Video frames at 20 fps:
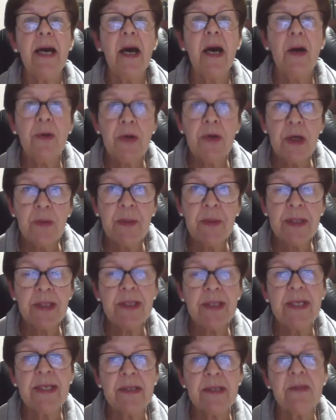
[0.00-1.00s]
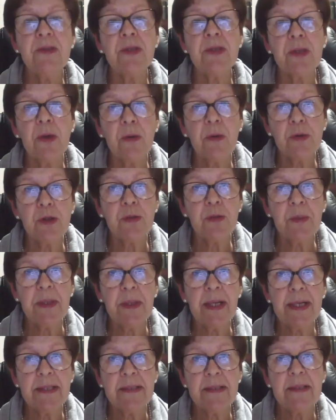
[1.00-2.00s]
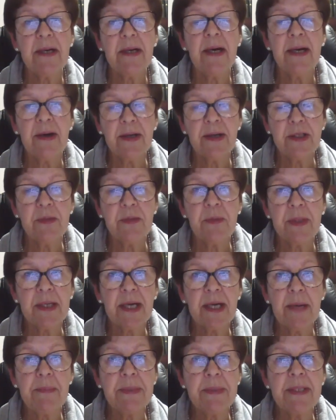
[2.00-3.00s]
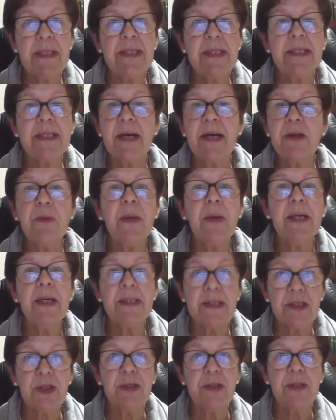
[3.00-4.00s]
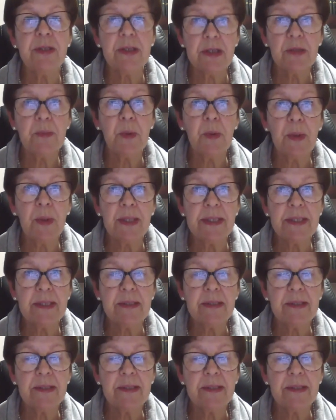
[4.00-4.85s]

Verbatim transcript: Only when a sentence starts with that, I write it with a capital letter. Otherwise, it's a small letter.